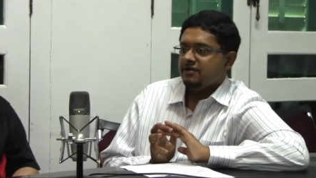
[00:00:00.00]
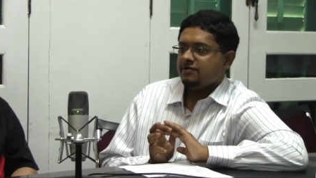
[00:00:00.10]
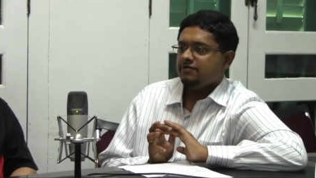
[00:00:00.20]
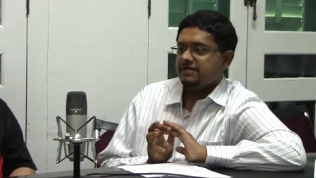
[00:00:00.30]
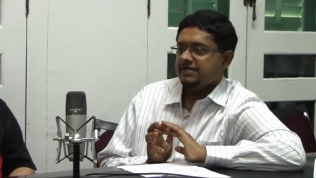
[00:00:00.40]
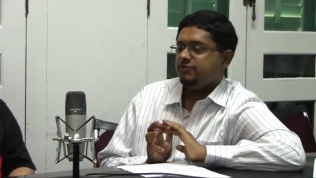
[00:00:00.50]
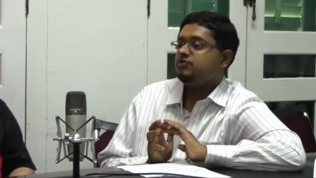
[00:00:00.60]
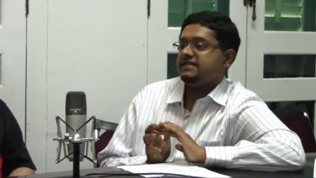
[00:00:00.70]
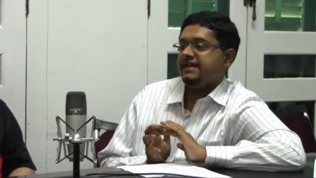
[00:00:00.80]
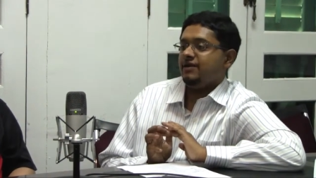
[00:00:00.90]
who
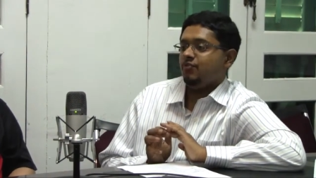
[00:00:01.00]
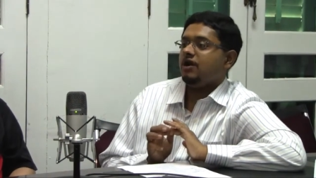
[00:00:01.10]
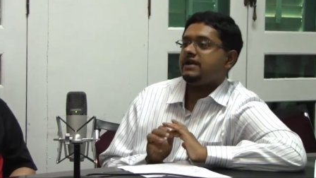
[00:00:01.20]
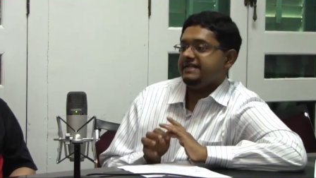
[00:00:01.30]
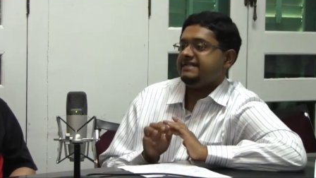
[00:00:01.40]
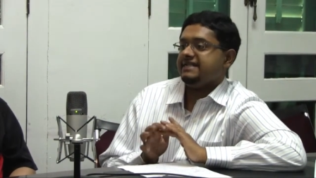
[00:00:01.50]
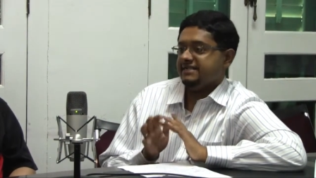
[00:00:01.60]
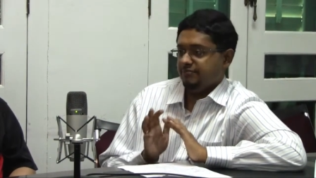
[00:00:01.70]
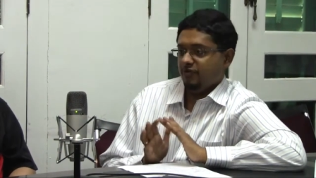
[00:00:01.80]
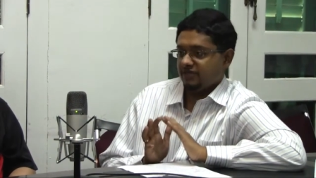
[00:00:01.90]
decide what content
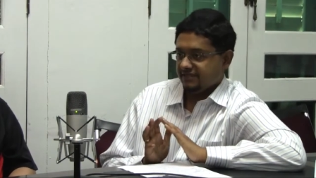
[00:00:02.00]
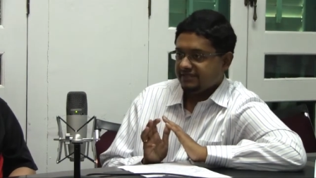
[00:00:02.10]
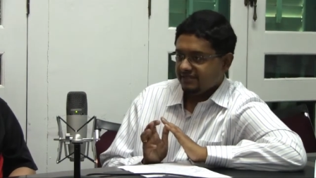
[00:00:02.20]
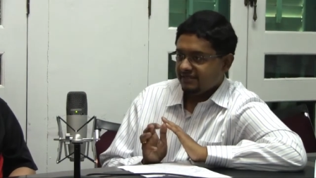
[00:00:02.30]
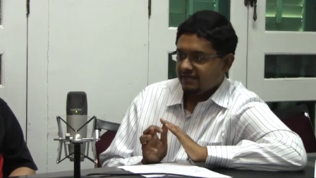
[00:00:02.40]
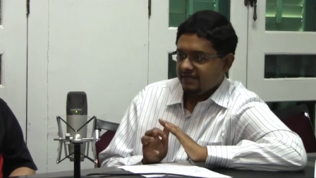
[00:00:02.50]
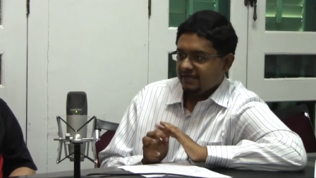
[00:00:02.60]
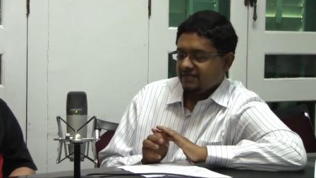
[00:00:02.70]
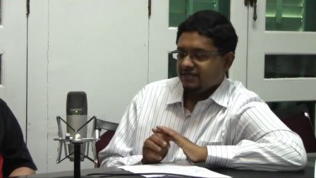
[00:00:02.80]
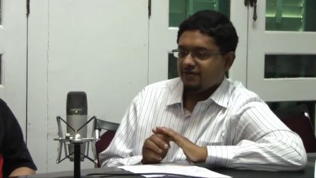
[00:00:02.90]
is important.
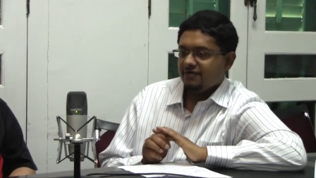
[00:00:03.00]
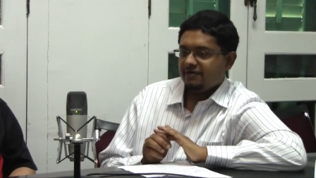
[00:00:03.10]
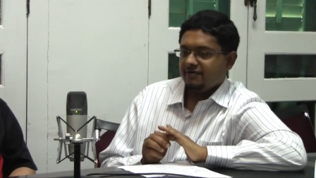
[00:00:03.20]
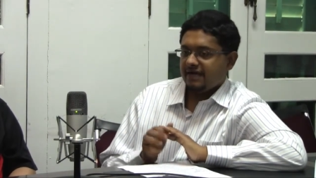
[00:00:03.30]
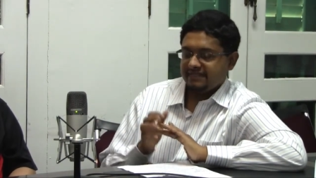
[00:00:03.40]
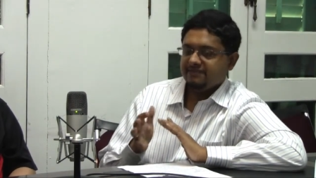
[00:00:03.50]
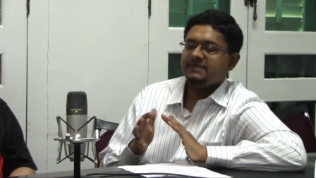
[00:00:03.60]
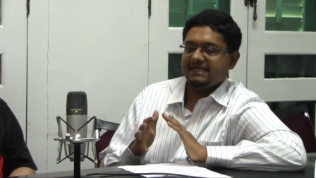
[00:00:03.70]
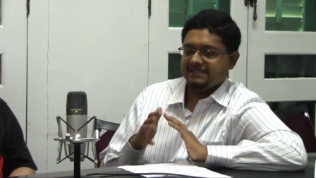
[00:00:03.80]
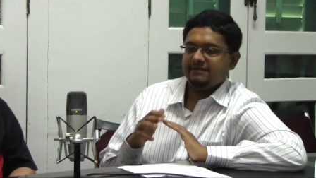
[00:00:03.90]
So
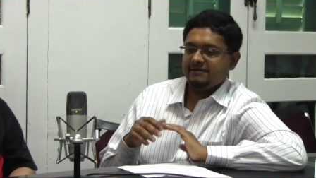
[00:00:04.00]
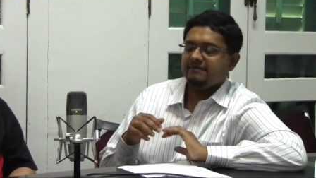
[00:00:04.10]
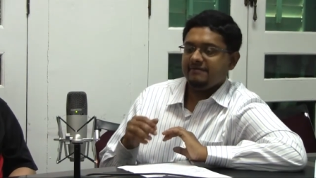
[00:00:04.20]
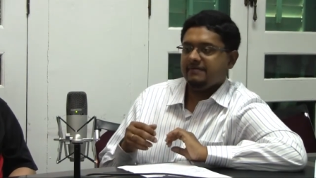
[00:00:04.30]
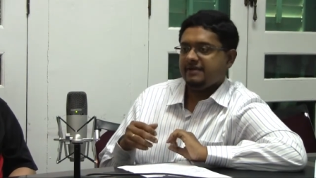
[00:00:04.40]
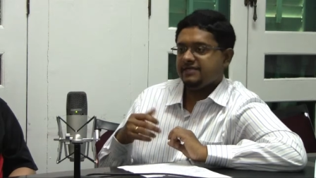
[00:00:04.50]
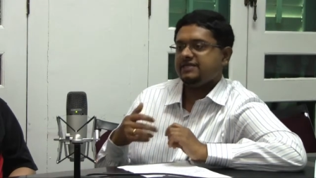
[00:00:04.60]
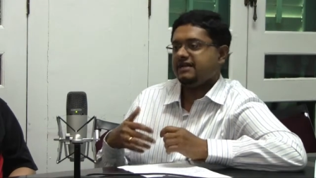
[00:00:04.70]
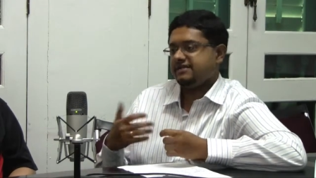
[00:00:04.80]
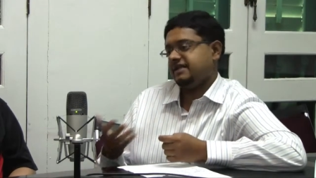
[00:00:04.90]
customers as in
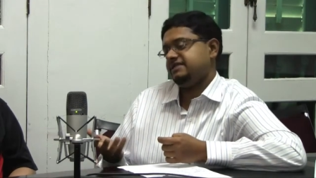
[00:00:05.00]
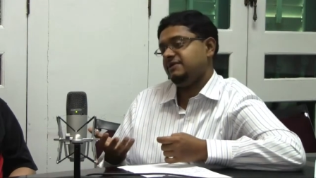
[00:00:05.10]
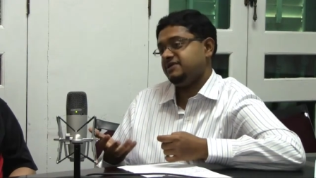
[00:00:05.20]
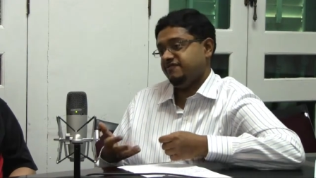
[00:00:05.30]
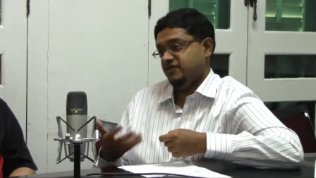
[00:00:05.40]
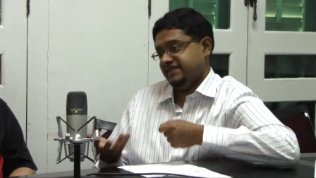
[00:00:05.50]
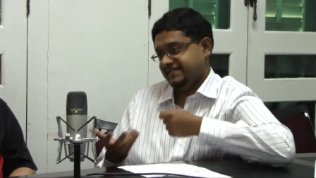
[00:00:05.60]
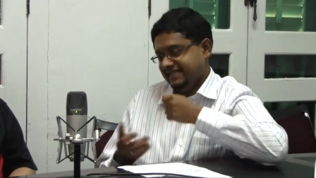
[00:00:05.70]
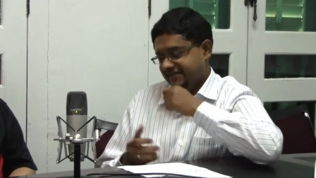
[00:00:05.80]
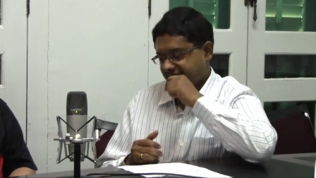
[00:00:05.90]
customers of your
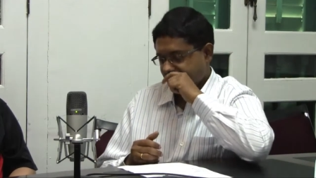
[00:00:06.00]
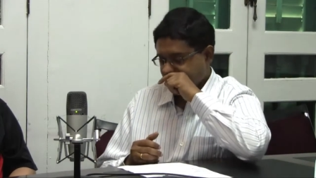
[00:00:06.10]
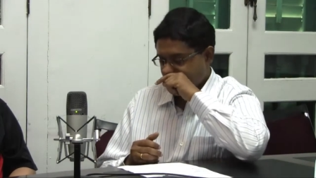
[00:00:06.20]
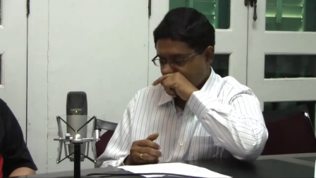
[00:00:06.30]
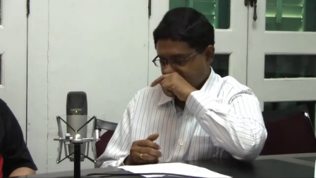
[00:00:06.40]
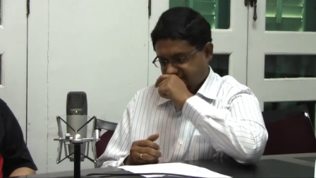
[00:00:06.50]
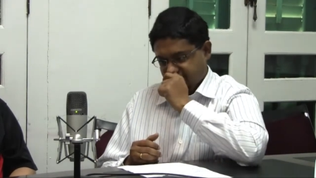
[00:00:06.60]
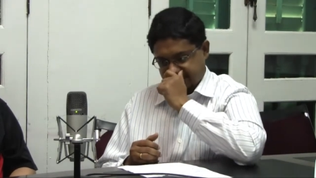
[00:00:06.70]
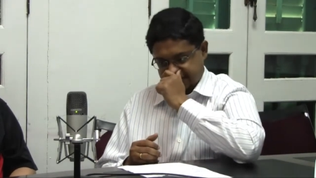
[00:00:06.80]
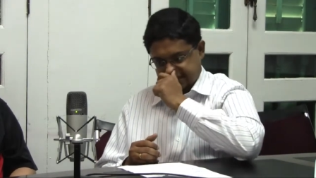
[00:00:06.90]
content, consumers of
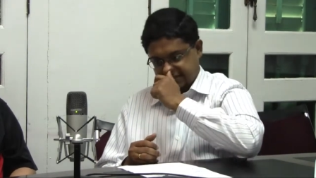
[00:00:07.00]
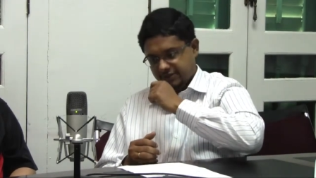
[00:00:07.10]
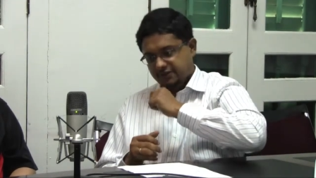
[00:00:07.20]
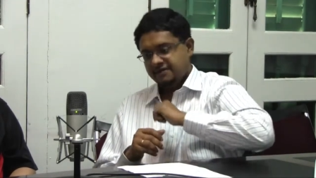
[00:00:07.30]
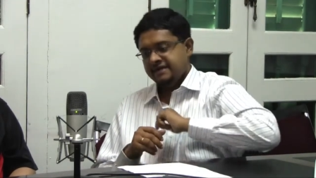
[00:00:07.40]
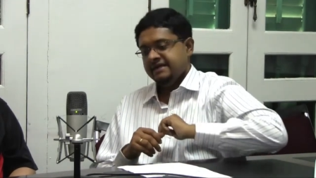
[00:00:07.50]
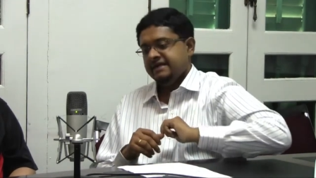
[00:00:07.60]
your content. So